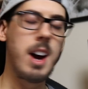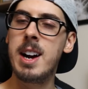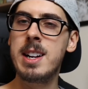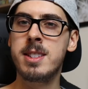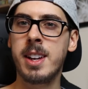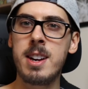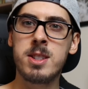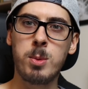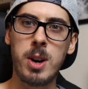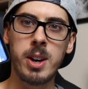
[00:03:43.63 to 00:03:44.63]
To get it
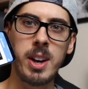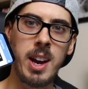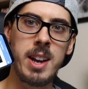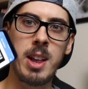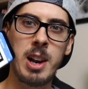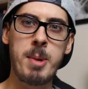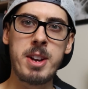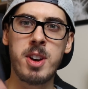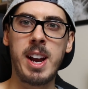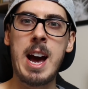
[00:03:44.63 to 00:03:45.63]
to work in the
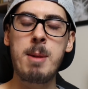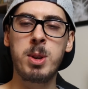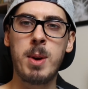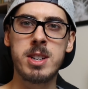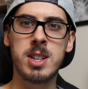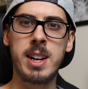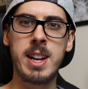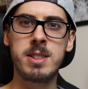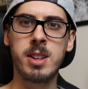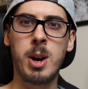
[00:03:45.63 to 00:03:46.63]
LaMetric app, you actually
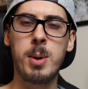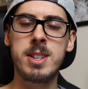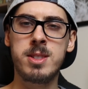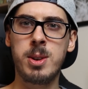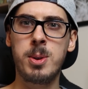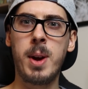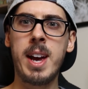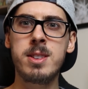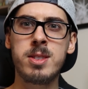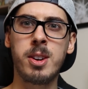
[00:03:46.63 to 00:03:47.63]
need to go into
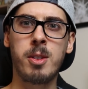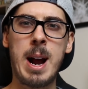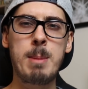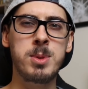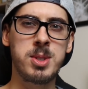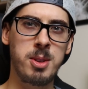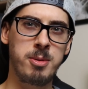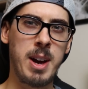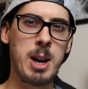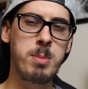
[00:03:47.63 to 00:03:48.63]
Instagram's
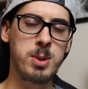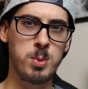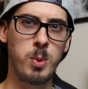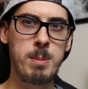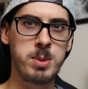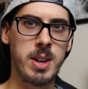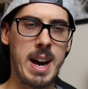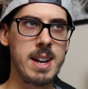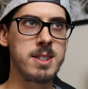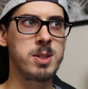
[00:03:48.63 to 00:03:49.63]
developer's
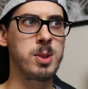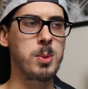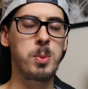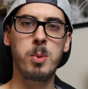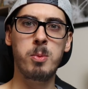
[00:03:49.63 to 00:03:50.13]
website to